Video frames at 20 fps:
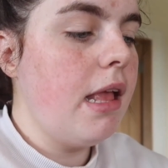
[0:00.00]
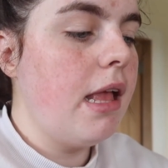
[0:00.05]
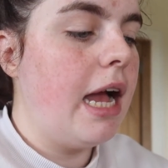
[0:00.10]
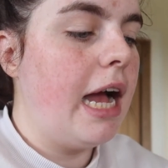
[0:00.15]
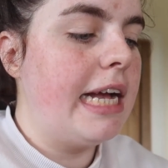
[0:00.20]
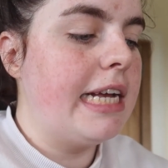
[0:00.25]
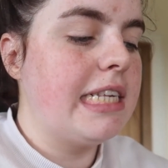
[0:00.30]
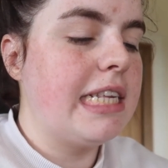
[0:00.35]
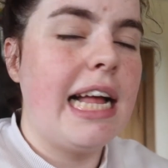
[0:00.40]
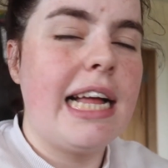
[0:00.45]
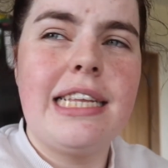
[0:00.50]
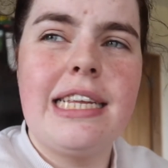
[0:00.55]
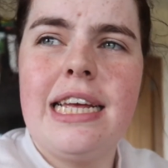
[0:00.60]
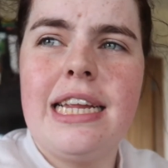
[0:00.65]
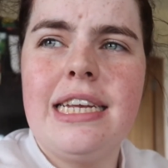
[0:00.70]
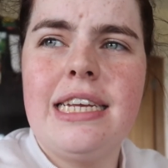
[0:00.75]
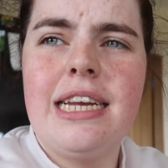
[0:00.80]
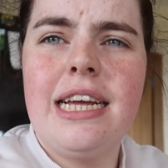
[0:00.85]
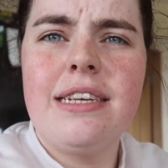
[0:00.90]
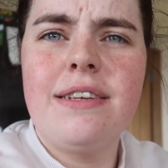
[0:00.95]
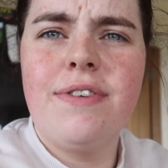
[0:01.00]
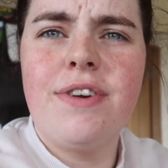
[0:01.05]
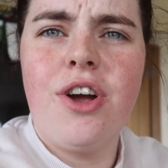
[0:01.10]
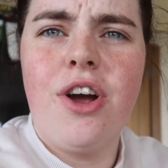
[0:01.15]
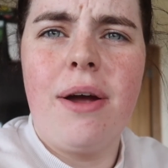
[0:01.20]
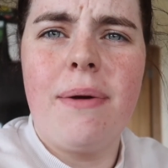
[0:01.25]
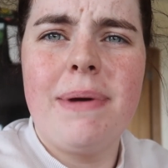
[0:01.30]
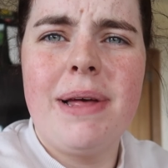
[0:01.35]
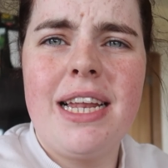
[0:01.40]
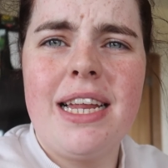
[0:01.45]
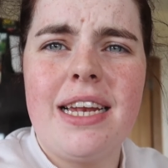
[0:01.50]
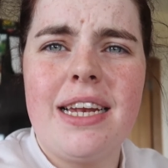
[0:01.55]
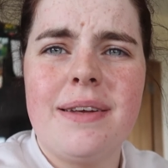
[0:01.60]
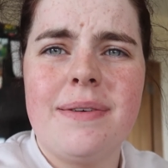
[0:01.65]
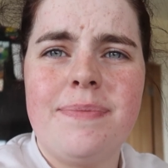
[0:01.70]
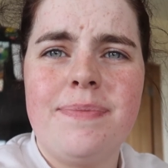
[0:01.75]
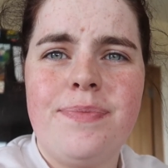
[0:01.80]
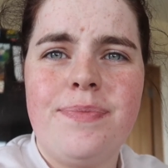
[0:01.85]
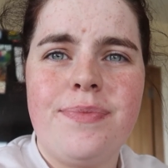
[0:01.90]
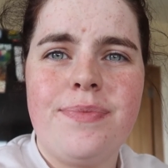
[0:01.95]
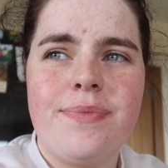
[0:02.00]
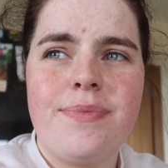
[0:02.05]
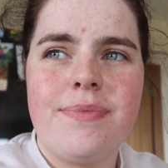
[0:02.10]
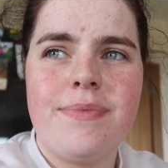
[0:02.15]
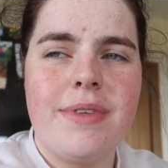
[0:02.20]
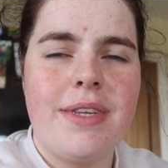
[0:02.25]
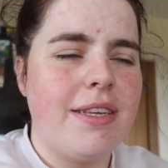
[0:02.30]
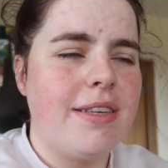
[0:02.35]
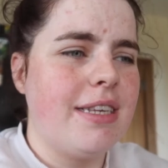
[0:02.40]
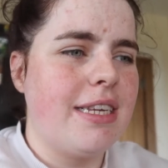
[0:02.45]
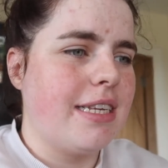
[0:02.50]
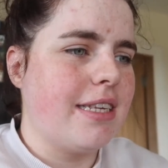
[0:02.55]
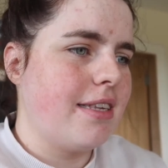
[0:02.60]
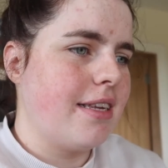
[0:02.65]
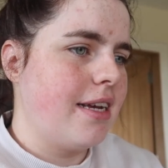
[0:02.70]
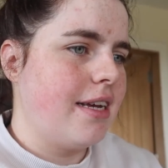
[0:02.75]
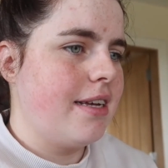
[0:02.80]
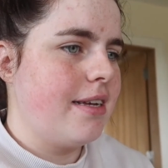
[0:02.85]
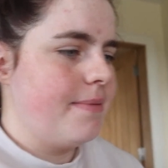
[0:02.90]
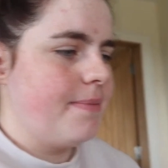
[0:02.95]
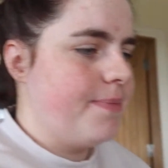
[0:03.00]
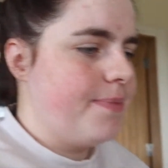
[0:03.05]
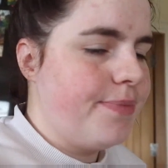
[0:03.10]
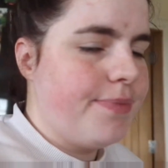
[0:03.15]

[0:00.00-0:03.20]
I sauteed it just for caramel in it mm -hmm. didn't taste like it